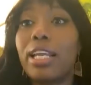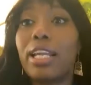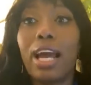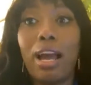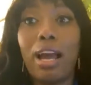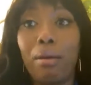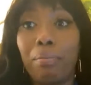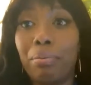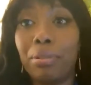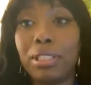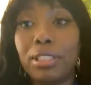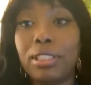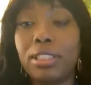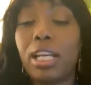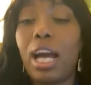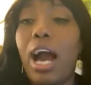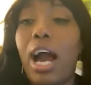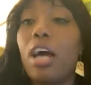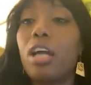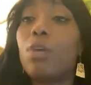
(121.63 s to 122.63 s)
it happens?
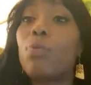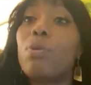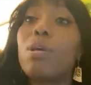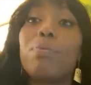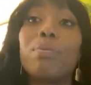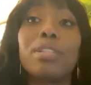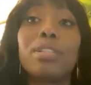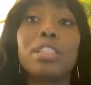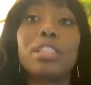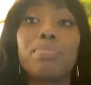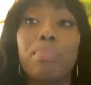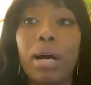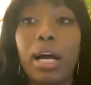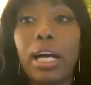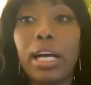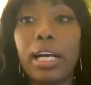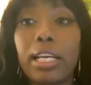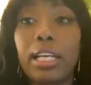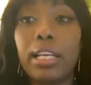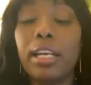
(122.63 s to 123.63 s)
How do we
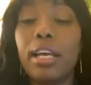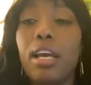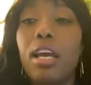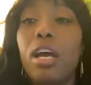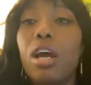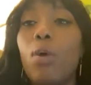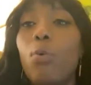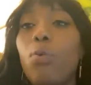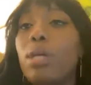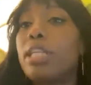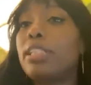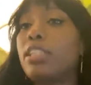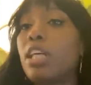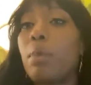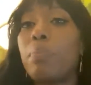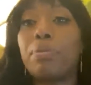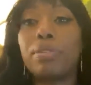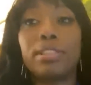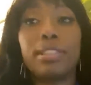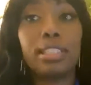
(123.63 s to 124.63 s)
respond? What is
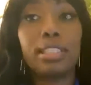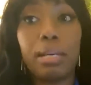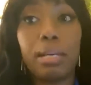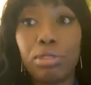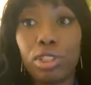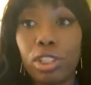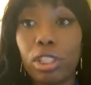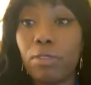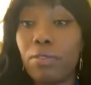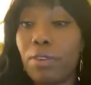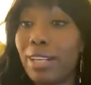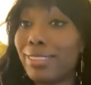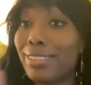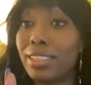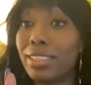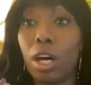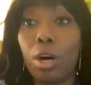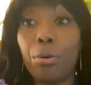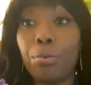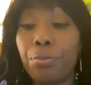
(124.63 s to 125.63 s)
our perception of
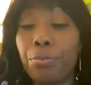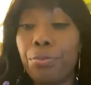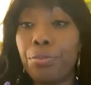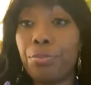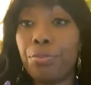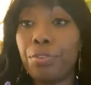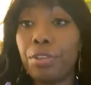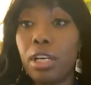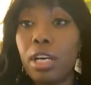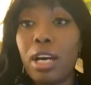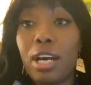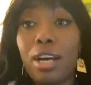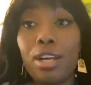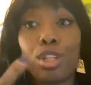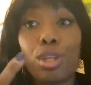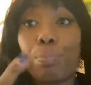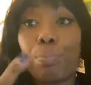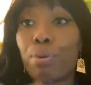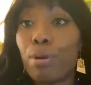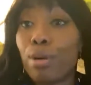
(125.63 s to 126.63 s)
ourselves,
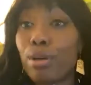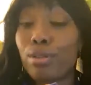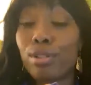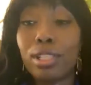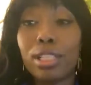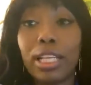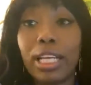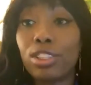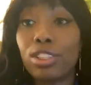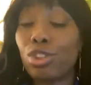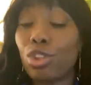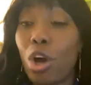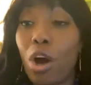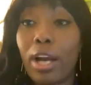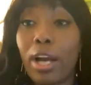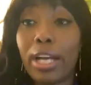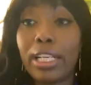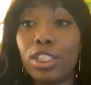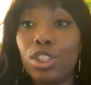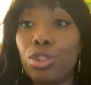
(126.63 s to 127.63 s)
the person that's
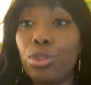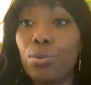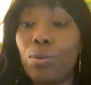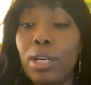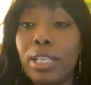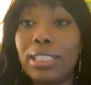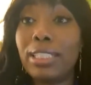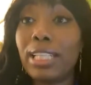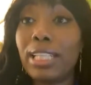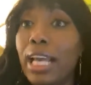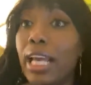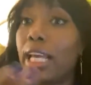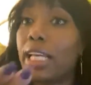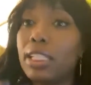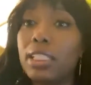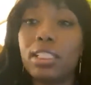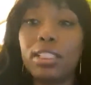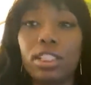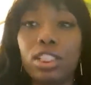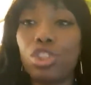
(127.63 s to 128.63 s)
talking to us,
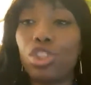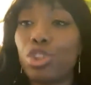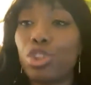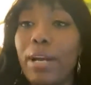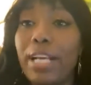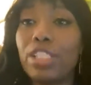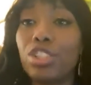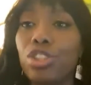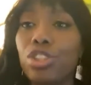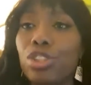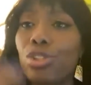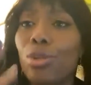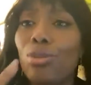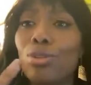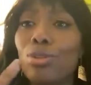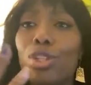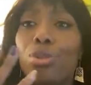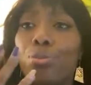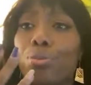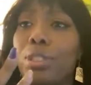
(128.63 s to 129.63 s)
and the situation?
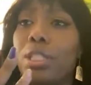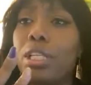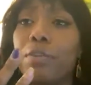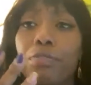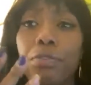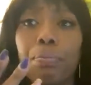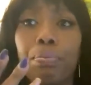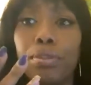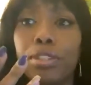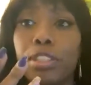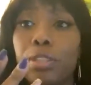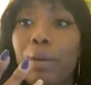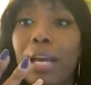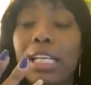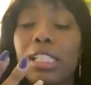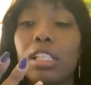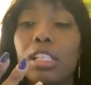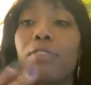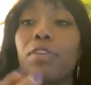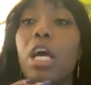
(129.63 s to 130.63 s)
Those are three different
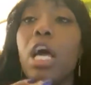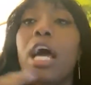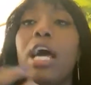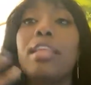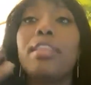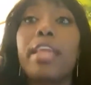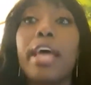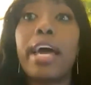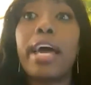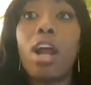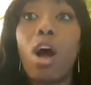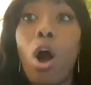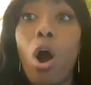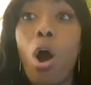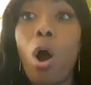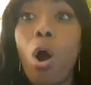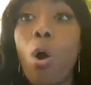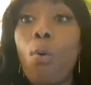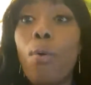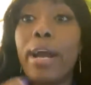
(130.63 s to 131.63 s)
perspectives that
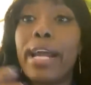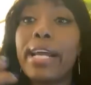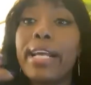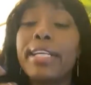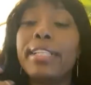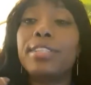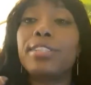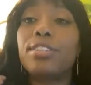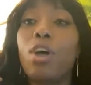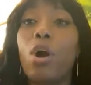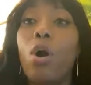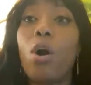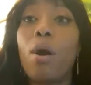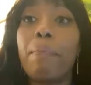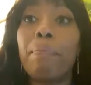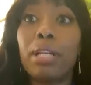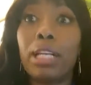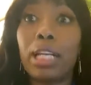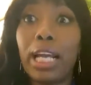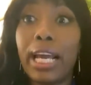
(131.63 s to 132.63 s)
always
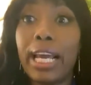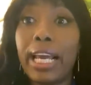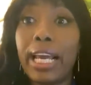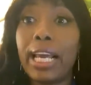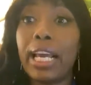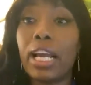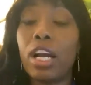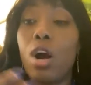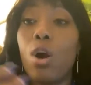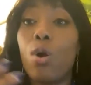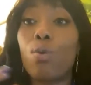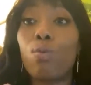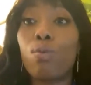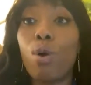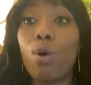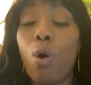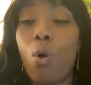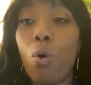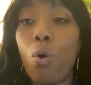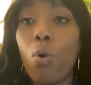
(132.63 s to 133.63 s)
are playing a
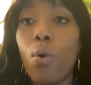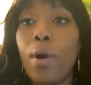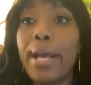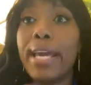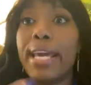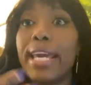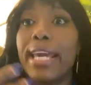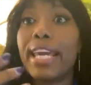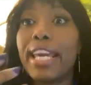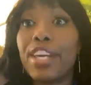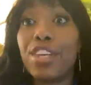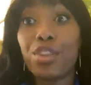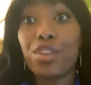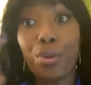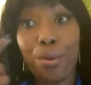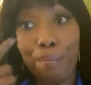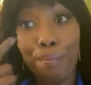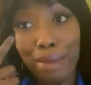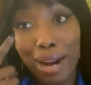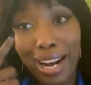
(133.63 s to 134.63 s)
role in
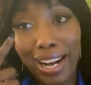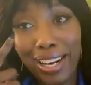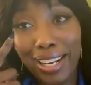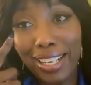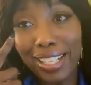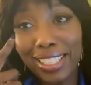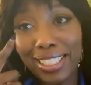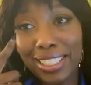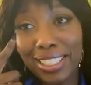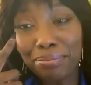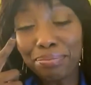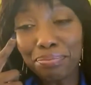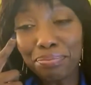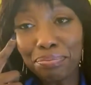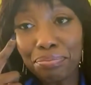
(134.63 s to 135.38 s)
your mind,